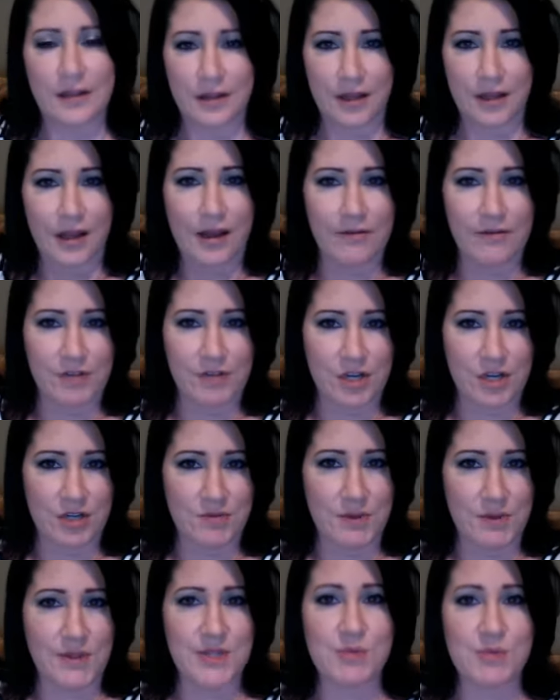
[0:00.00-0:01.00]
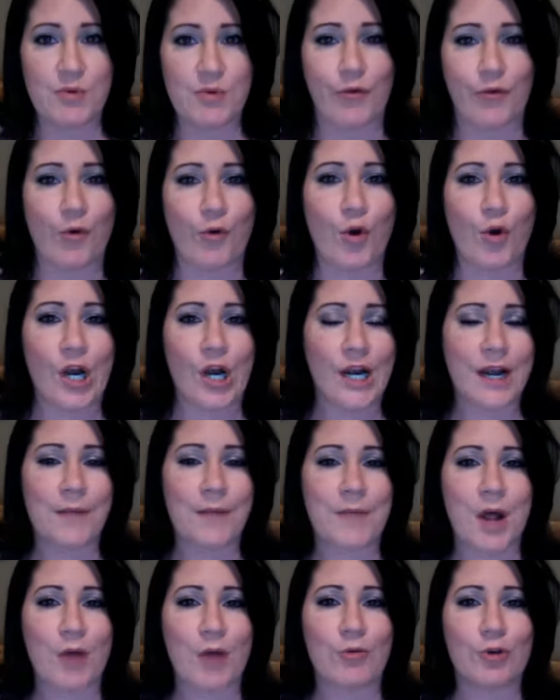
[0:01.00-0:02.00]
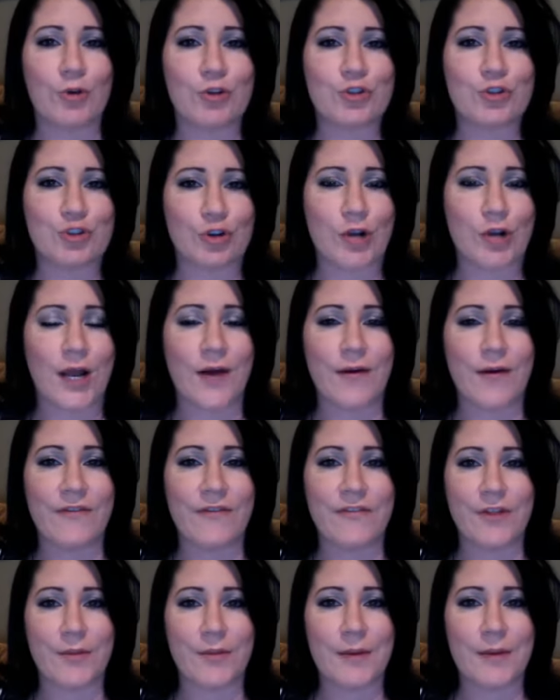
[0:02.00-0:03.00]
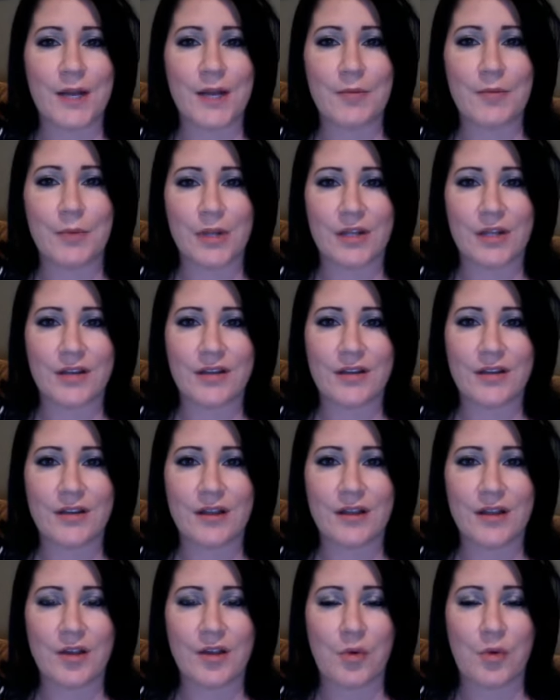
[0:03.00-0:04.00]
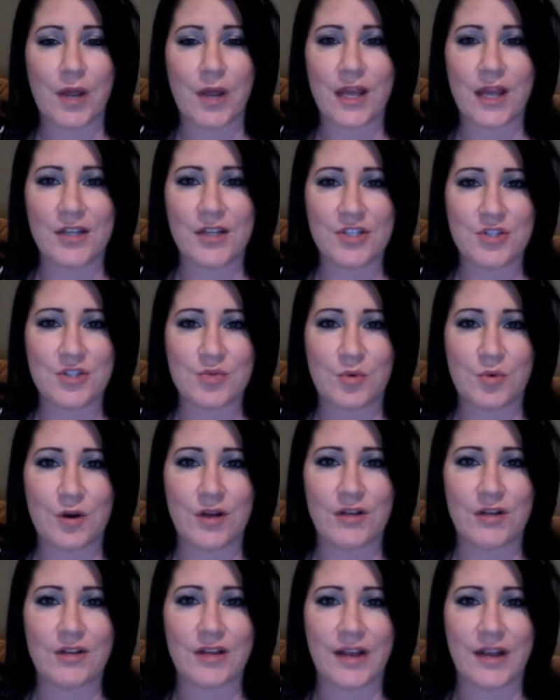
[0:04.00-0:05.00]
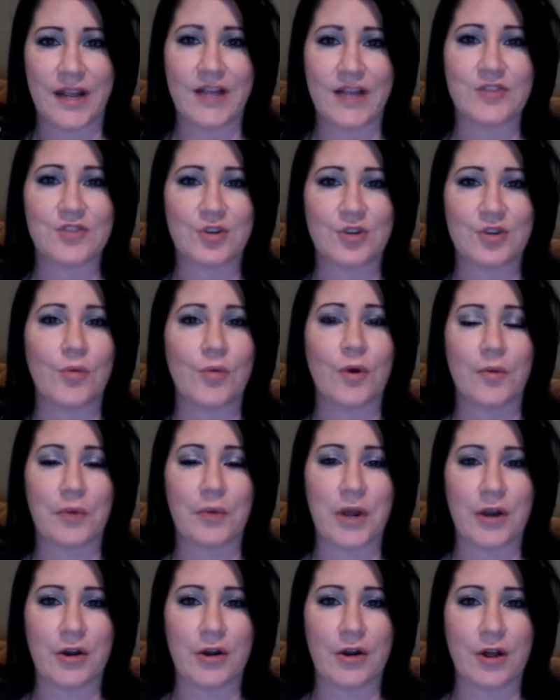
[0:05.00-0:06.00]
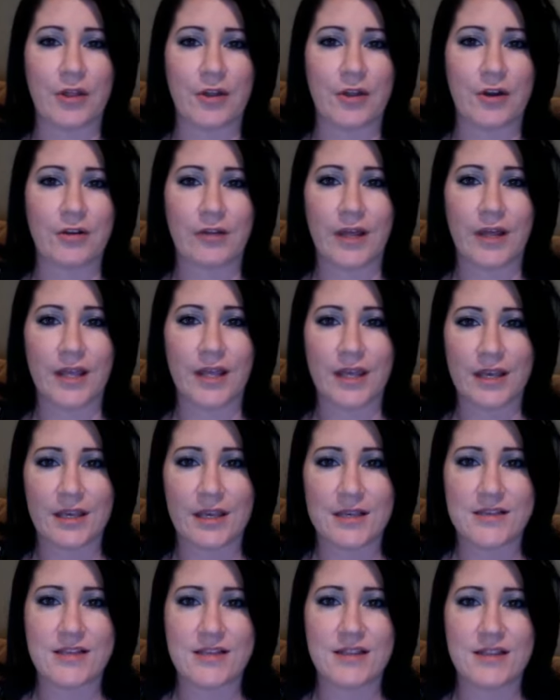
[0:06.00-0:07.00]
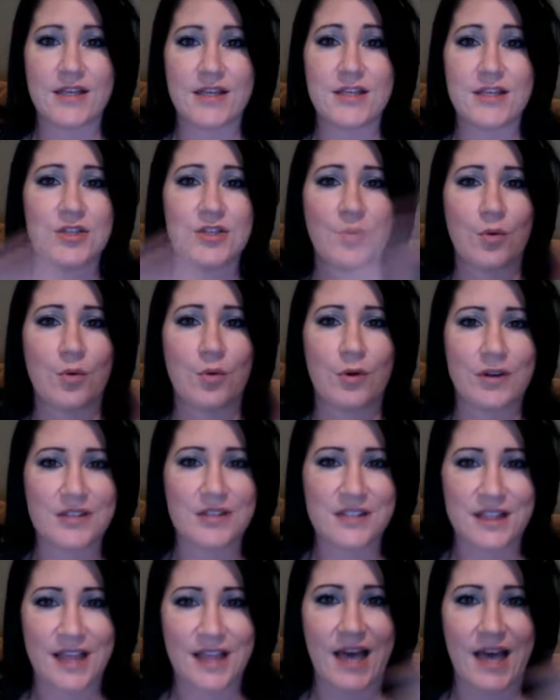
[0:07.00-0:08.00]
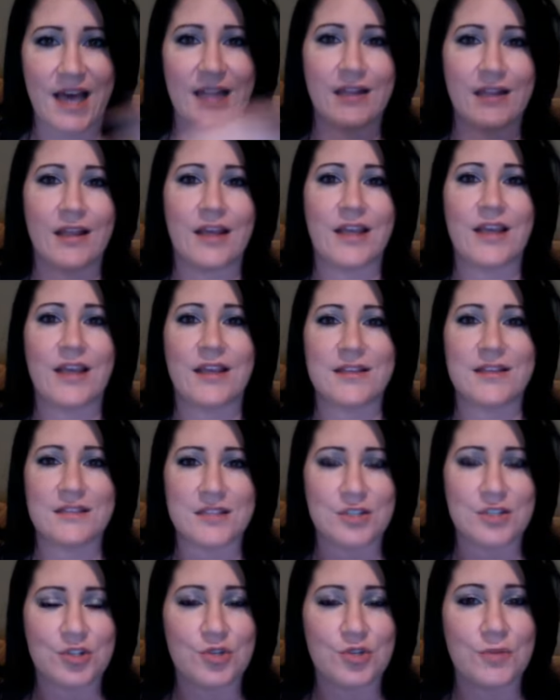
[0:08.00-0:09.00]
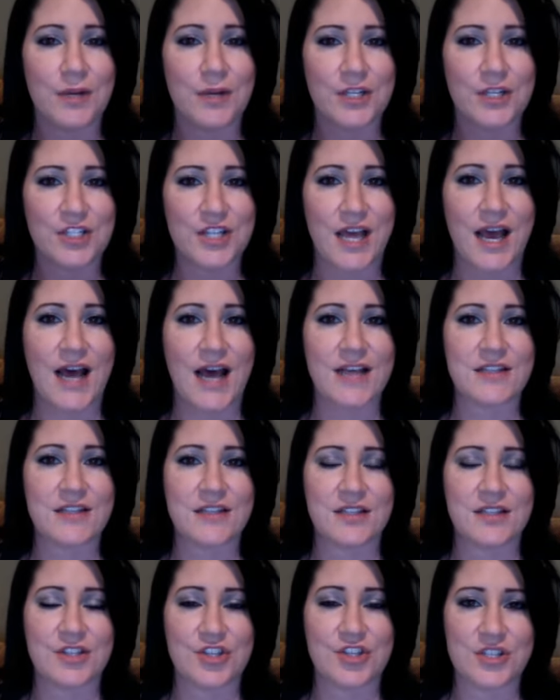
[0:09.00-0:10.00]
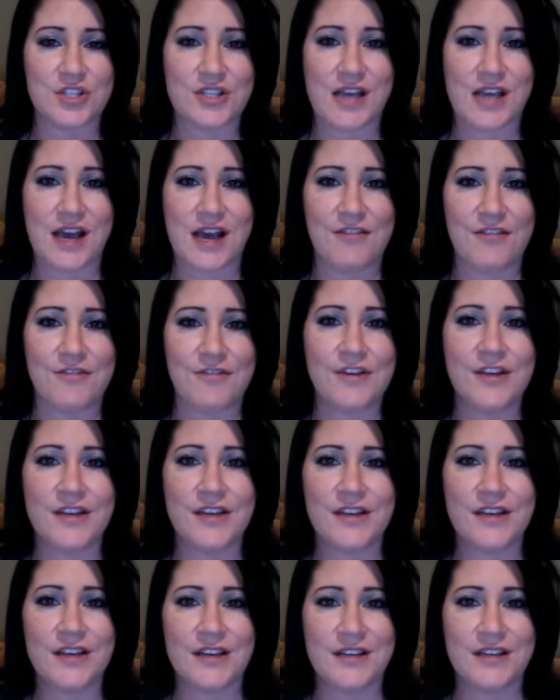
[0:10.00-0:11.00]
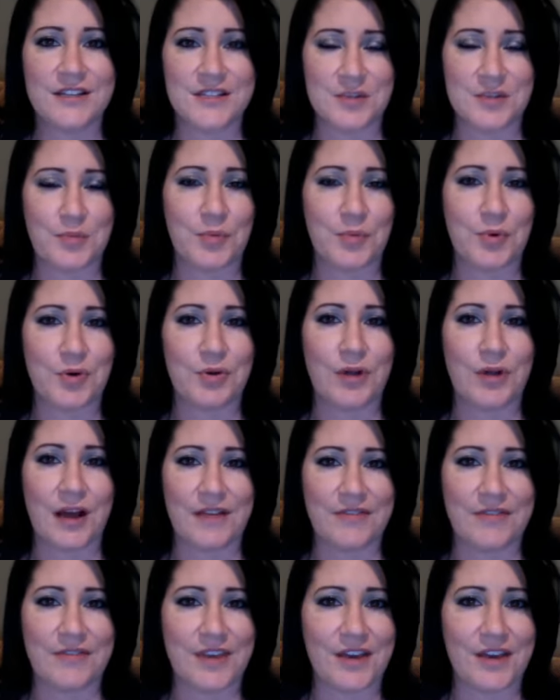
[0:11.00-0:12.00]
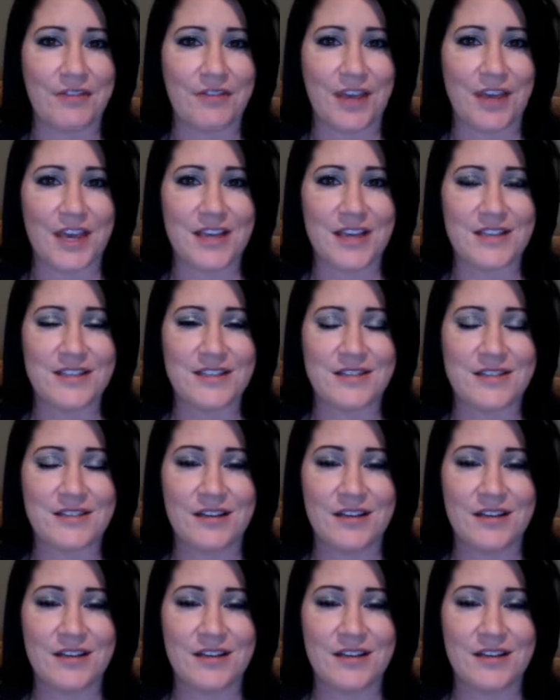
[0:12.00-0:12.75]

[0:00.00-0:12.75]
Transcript: I've talked about this before, and I'm not real sure how I feel about it, but in a way, I just want an answer one way or another. Like, is it this or is it that? Like, is it too much to ask to just have a simple IVF case?